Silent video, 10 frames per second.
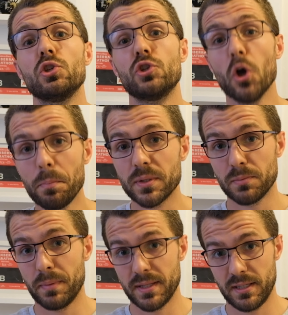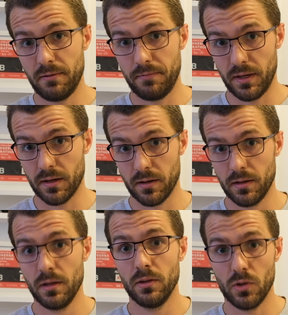job-specific
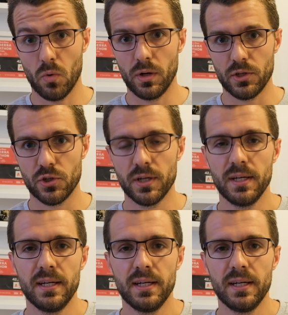knowledge,